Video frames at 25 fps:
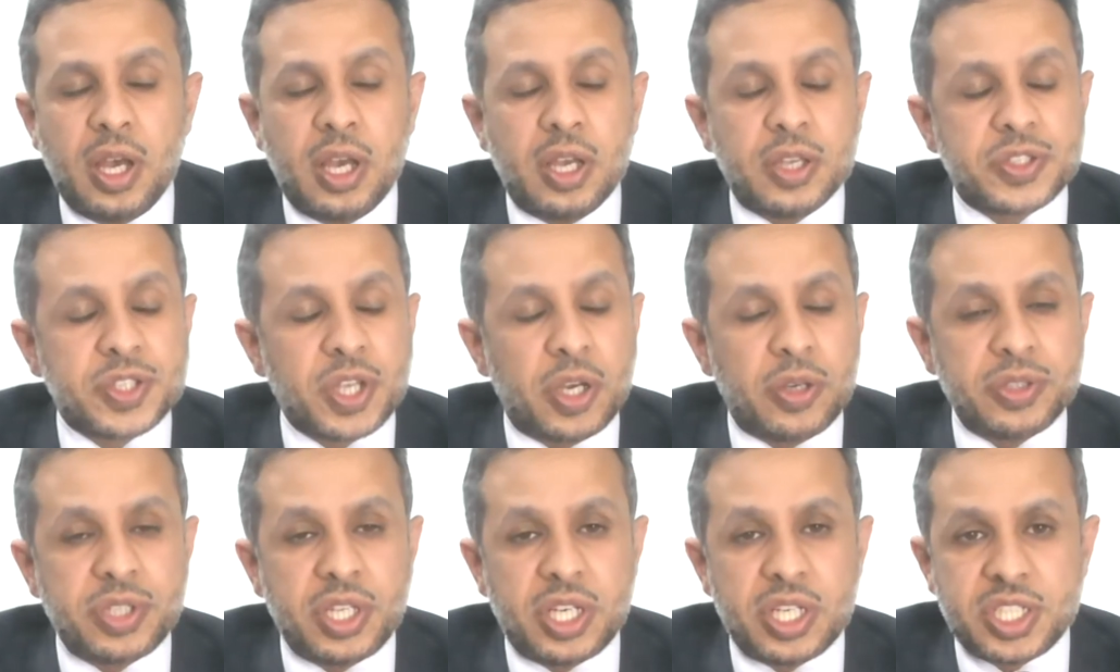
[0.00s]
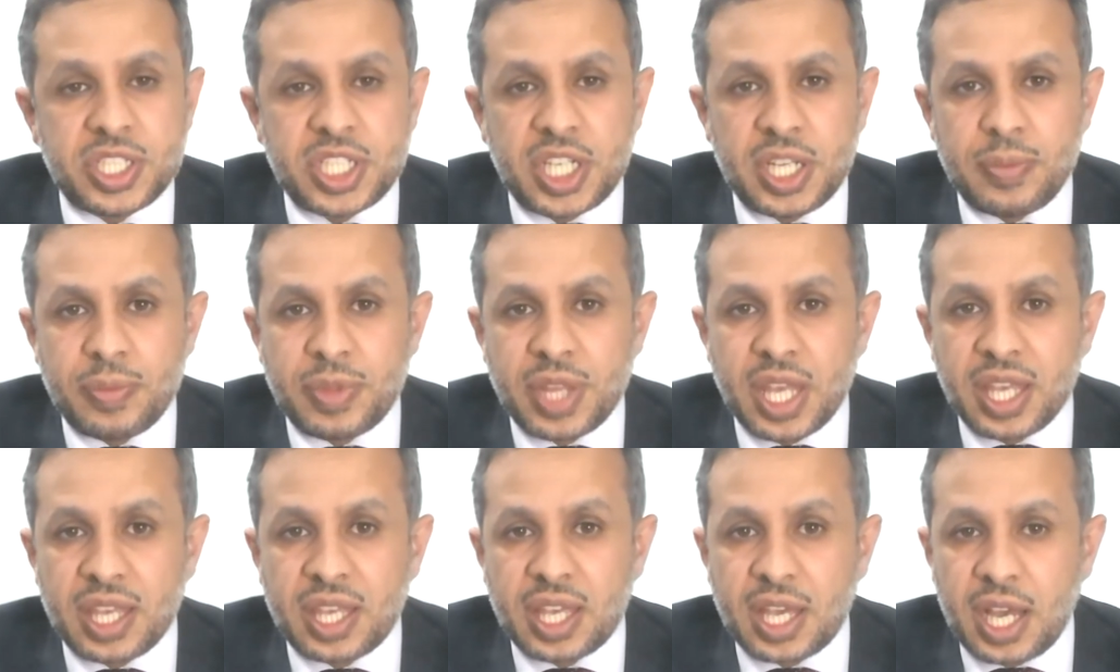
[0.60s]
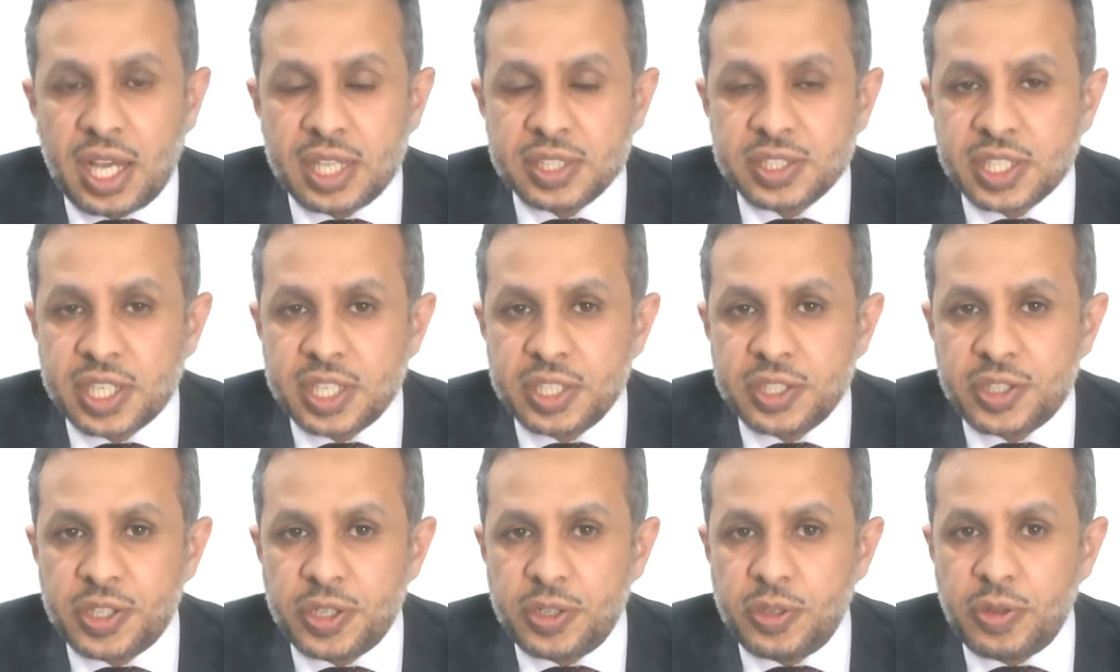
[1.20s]
Saudi regime, they can't
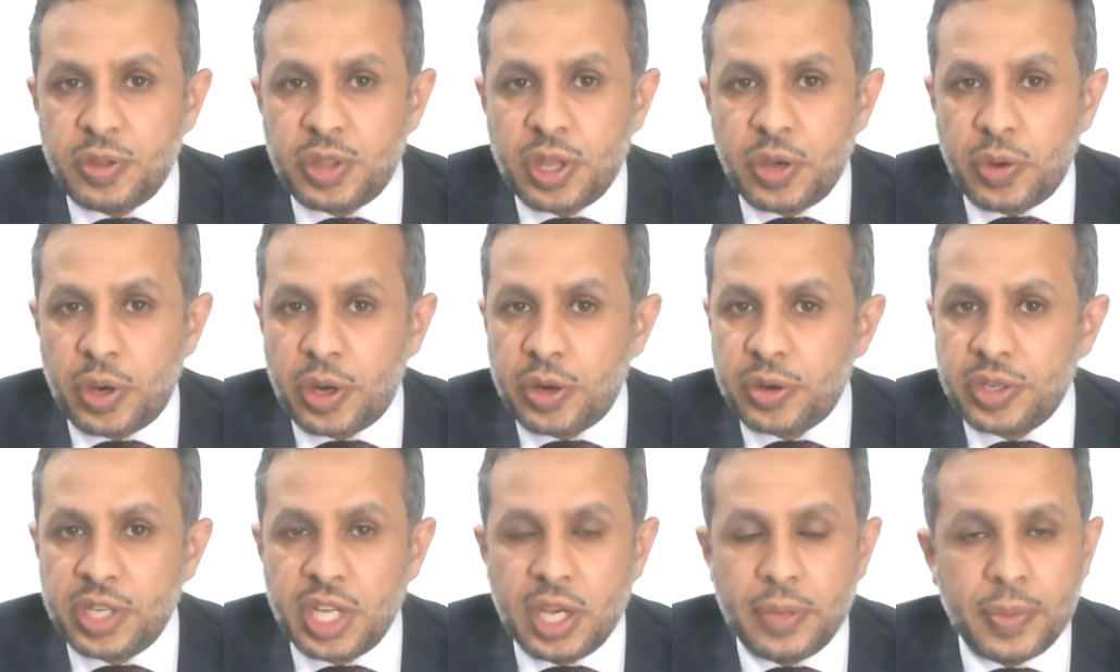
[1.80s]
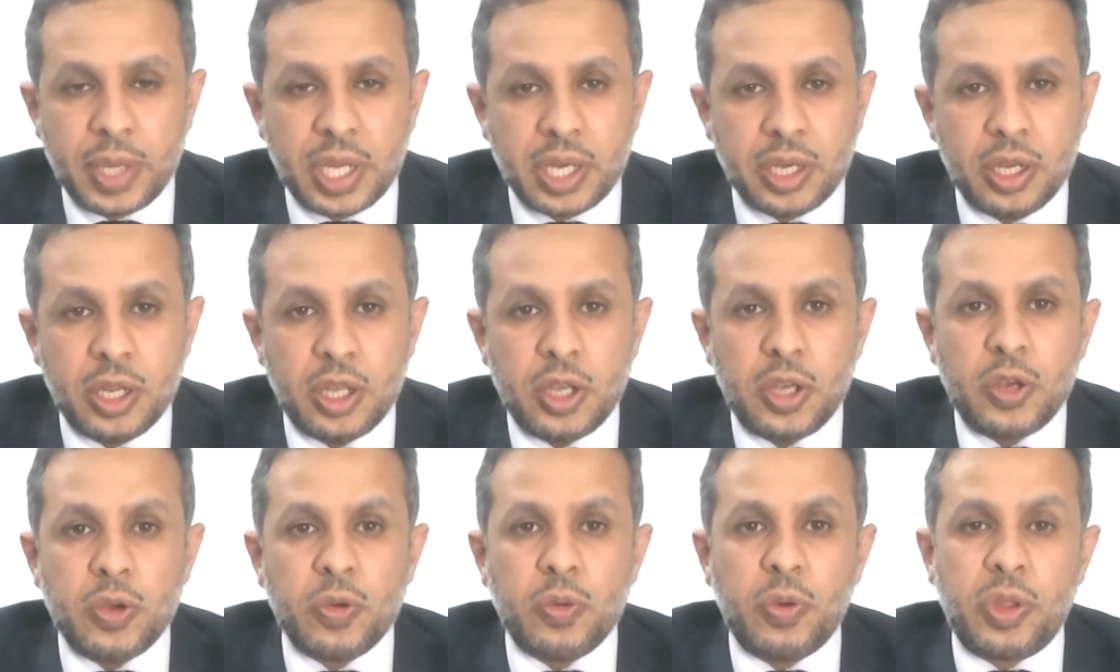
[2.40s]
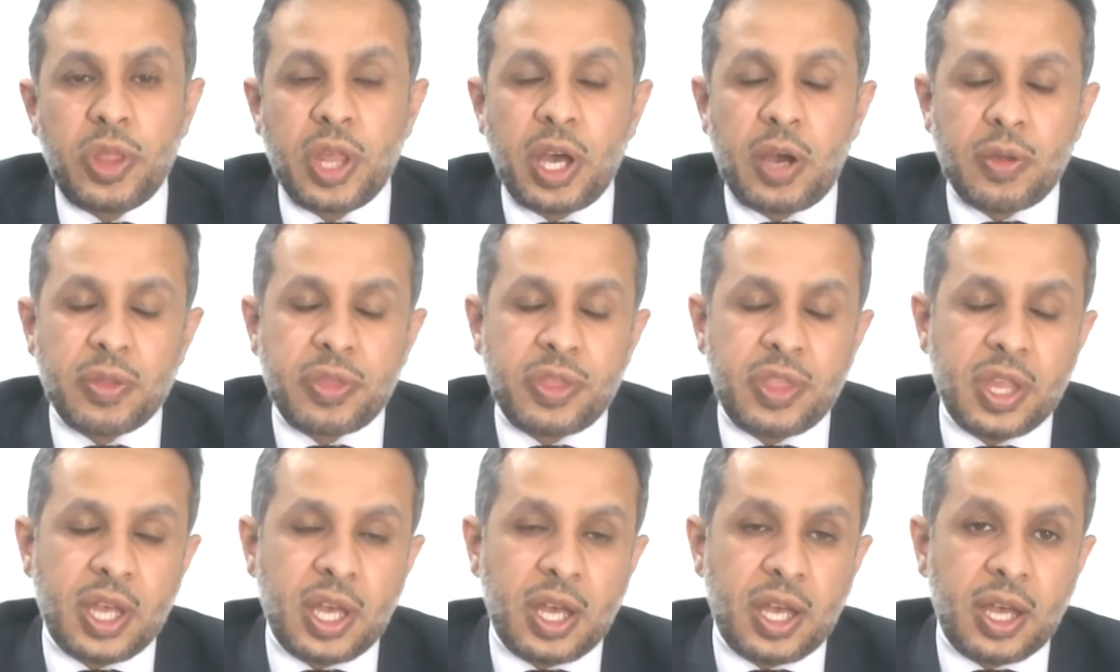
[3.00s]
continue the war in Yemen
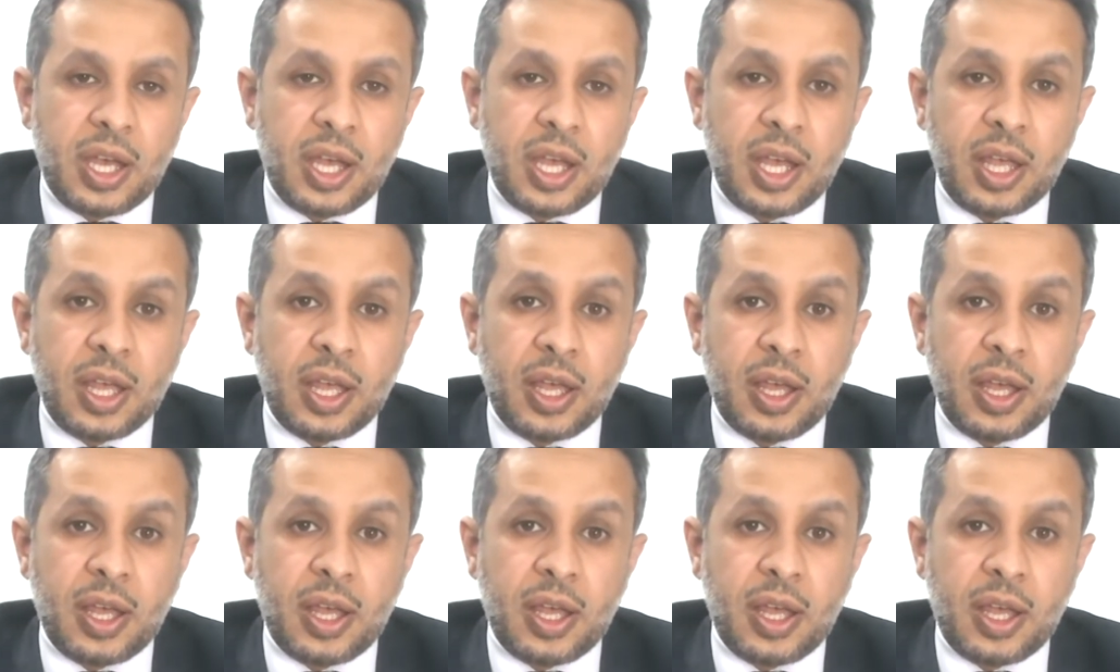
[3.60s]
without the